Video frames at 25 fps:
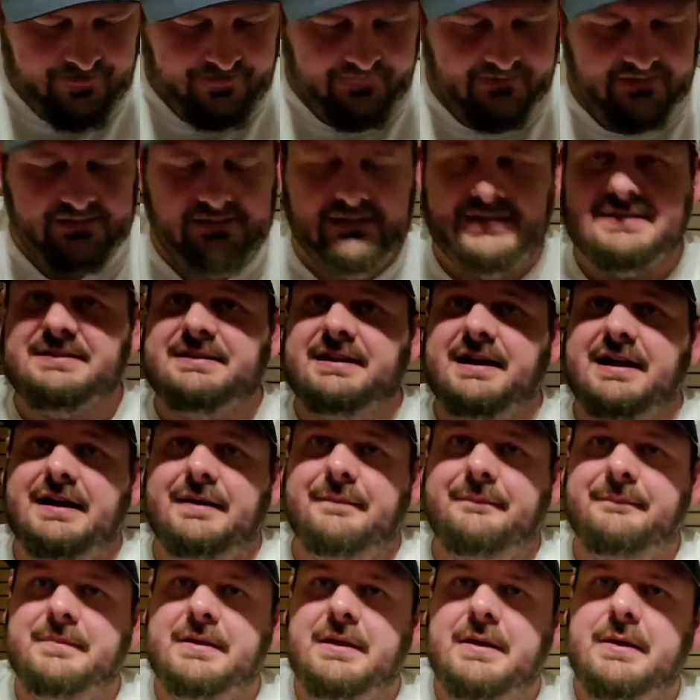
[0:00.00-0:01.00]
It does not,
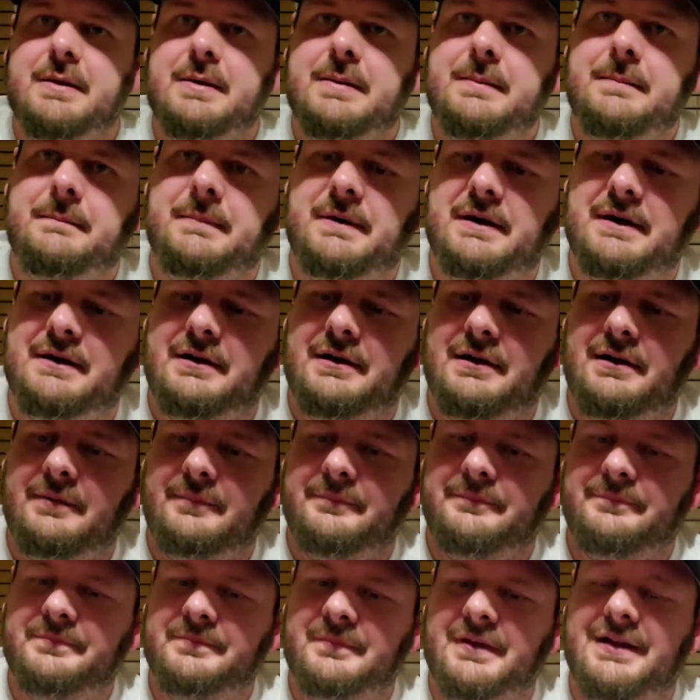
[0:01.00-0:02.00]
but
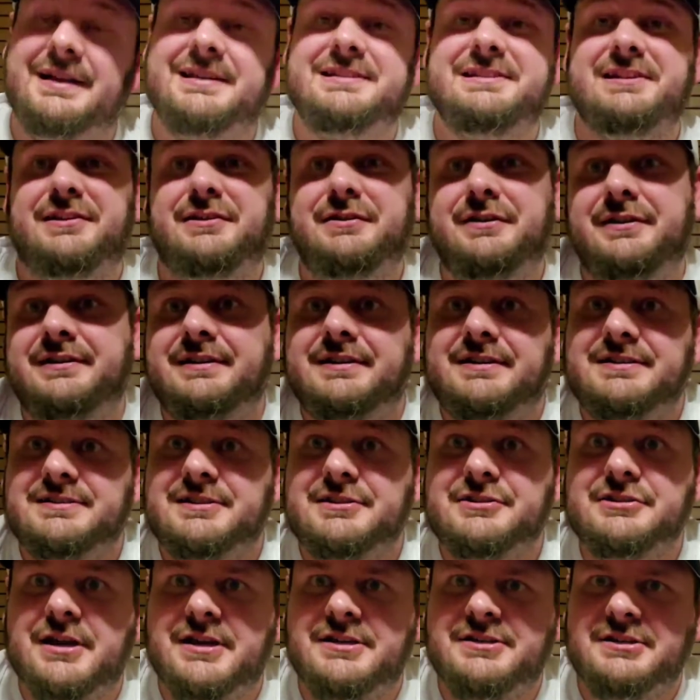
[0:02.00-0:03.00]
I guess it couldn't because it's
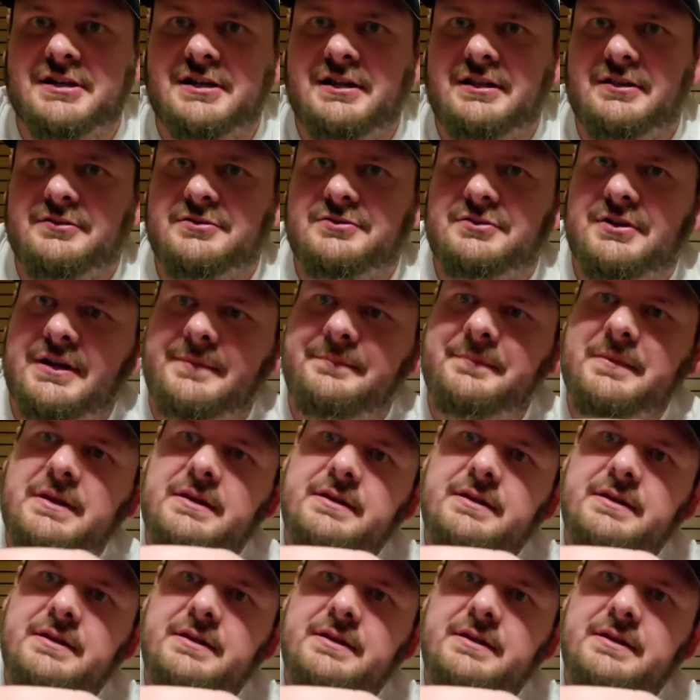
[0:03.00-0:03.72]
changing colors, right?